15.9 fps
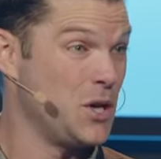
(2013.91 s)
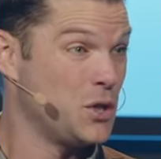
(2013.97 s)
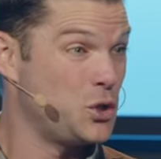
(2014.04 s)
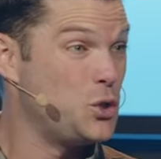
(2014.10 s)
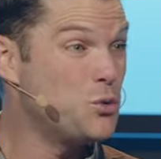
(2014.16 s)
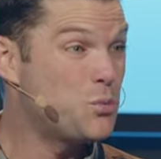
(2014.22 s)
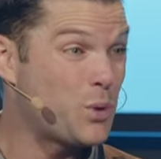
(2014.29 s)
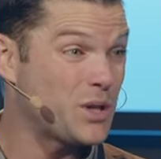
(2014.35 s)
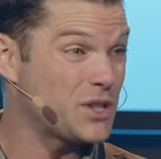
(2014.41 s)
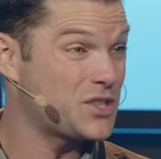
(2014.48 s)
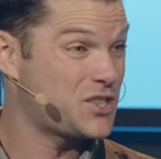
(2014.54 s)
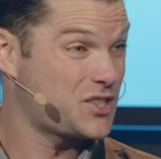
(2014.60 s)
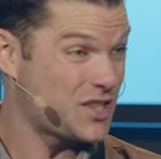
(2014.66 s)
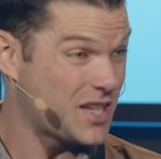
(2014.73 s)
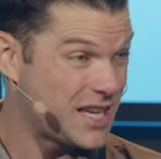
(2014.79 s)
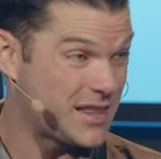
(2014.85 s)
You bring the
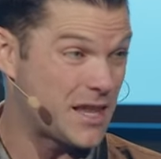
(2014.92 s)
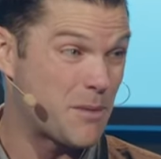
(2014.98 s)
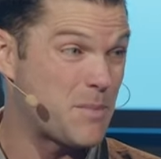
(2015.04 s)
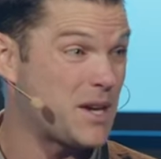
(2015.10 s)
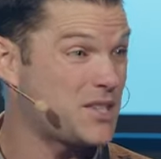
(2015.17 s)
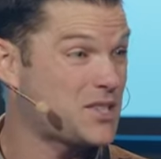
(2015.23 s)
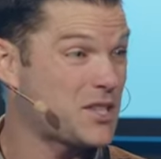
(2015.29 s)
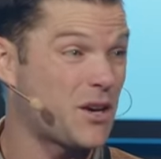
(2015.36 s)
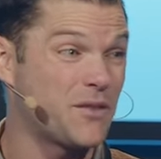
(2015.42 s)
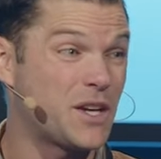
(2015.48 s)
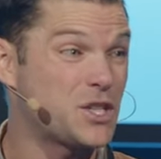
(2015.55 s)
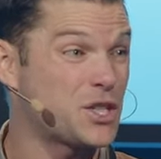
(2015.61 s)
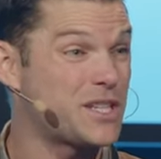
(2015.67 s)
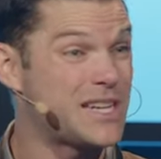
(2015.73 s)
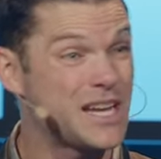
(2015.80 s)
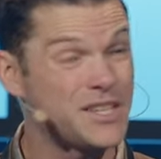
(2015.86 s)
sin that makes
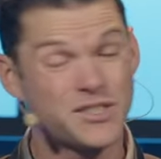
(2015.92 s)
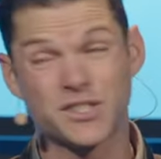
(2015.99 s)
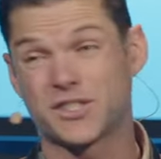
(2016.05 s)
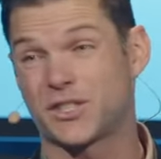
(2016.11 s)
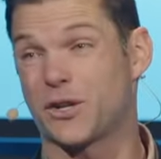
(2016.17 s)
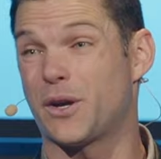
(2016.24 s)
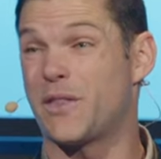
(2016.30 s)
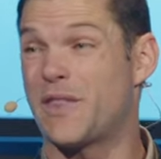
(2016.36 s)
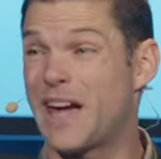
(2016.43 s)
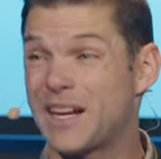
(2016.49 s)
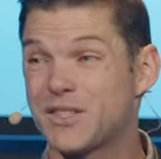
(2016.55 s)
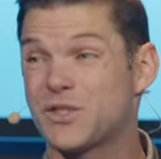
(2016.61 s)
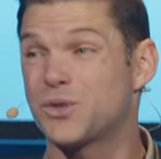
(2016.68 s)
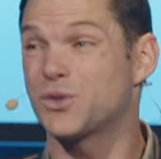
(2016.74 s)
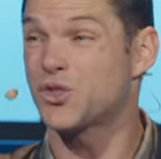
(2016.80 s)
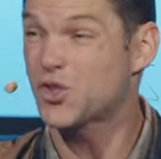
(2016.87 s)
salvation necessary. That
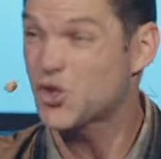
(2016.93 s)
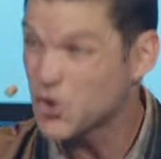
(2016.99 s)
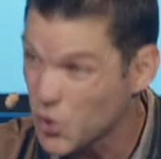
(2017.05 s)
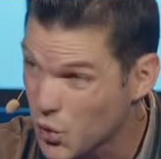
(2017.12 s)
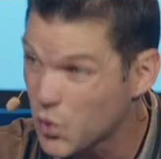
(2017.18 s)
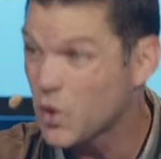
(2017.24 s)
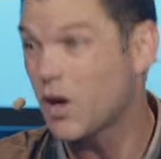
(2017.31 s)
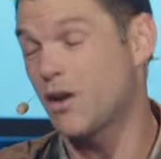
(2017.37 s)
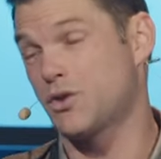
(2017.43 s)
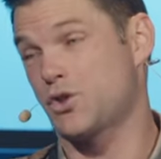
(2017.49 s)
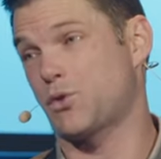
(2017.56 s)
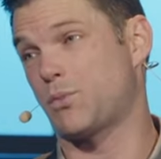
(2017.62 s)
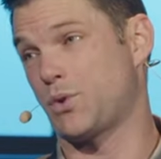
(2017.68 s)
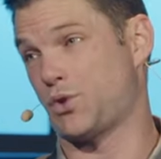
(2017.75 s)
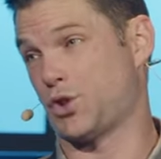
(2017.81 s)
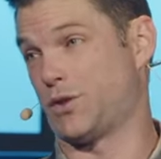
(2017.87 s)
is your sole
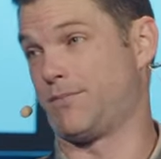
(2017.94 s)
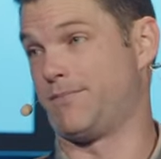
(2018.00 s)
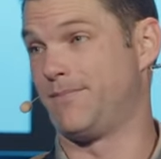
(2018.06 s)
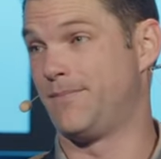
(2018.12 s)
contribution.